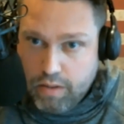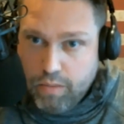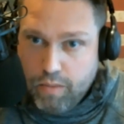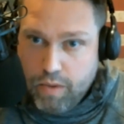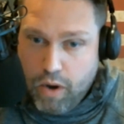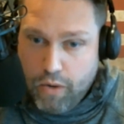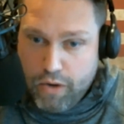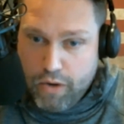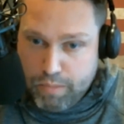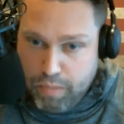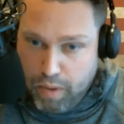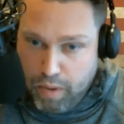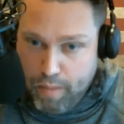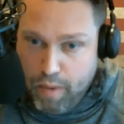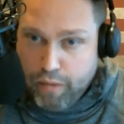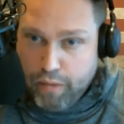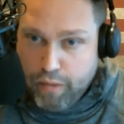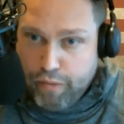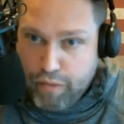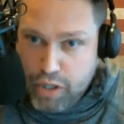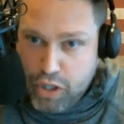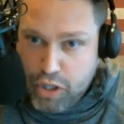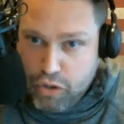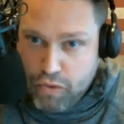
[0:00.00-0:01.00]
We always promote
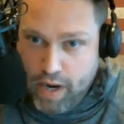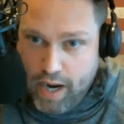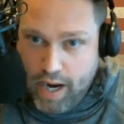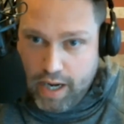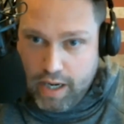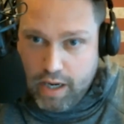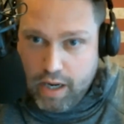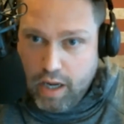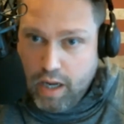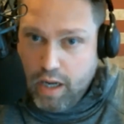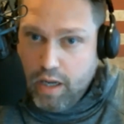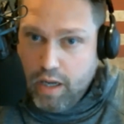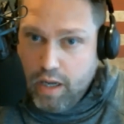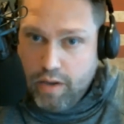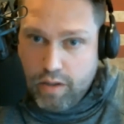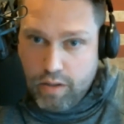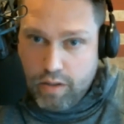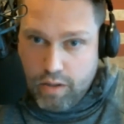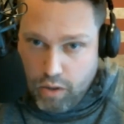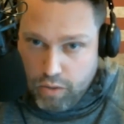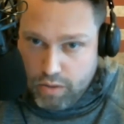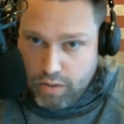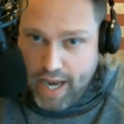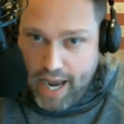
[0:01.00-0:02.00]
free trade,
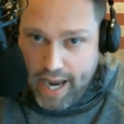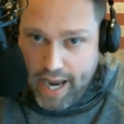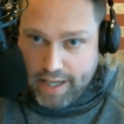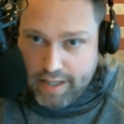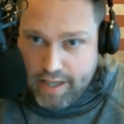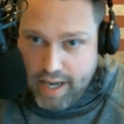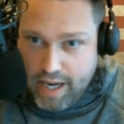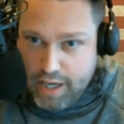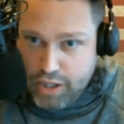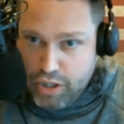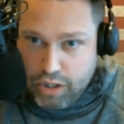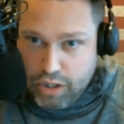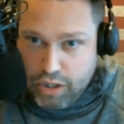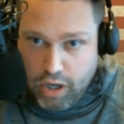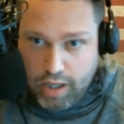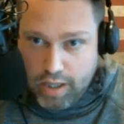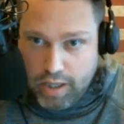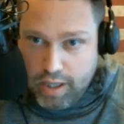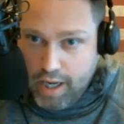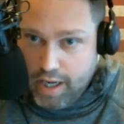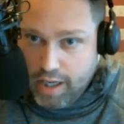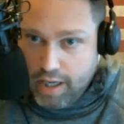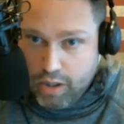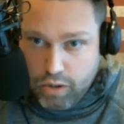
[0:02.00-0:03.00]
no taxation on
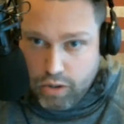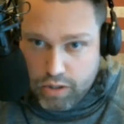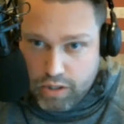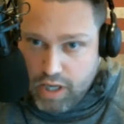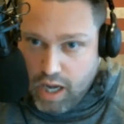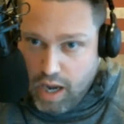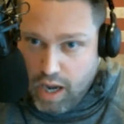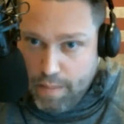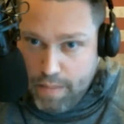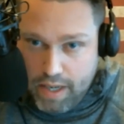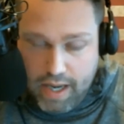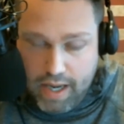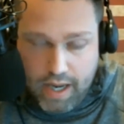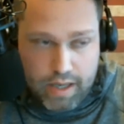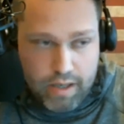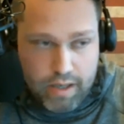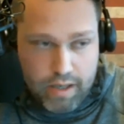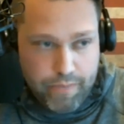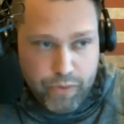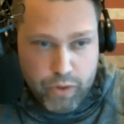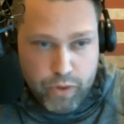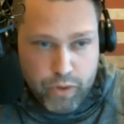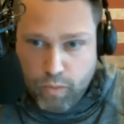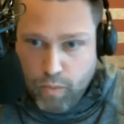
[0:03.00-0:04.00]
goods coming in.
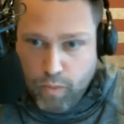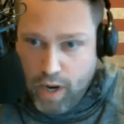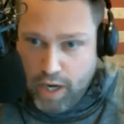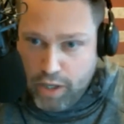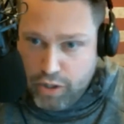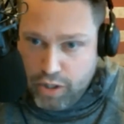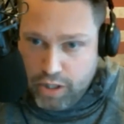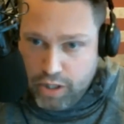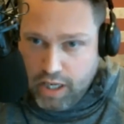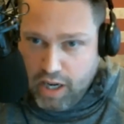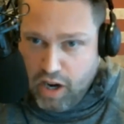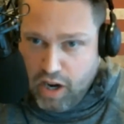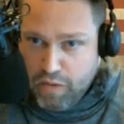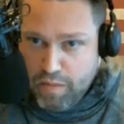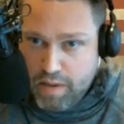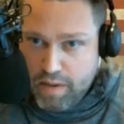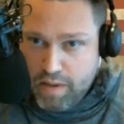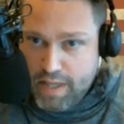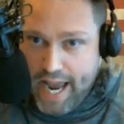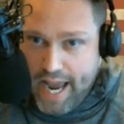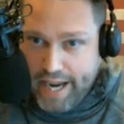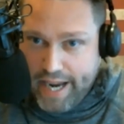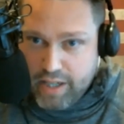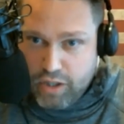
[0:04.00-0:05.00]
Why should the government
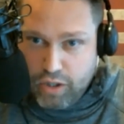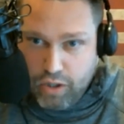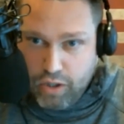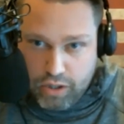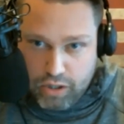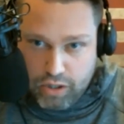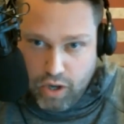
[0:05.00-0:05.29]
tax goods